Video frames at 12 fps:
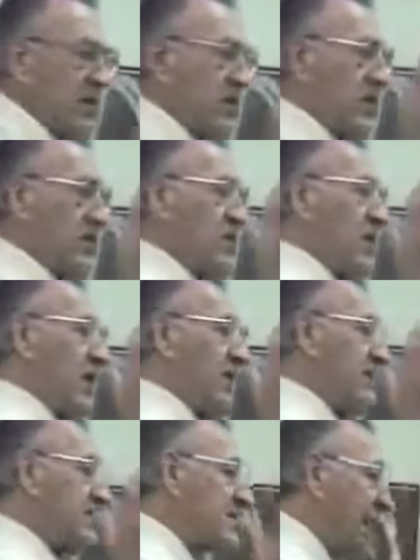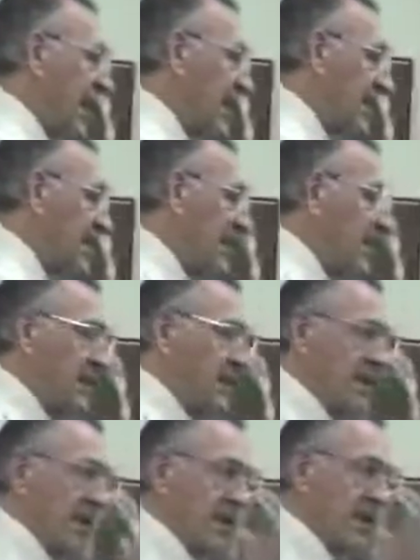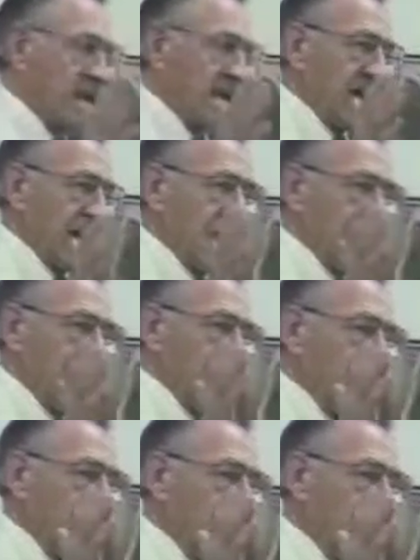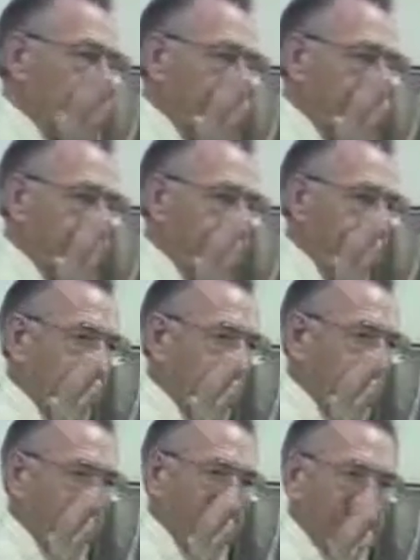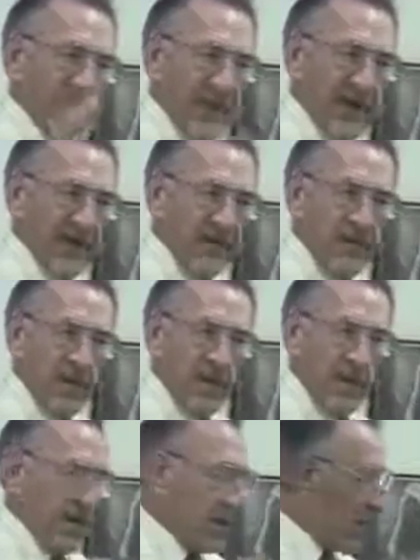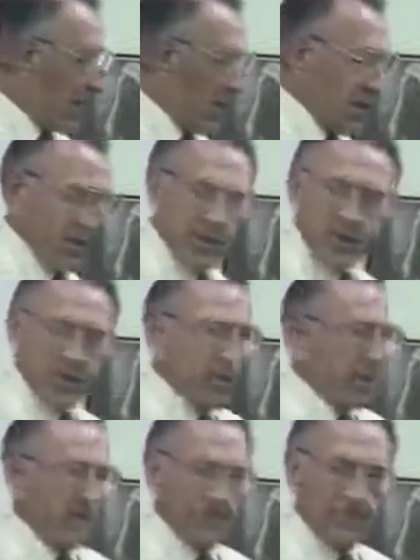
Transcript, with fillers: what God has said, how we apprehended by faith, it won't do any good.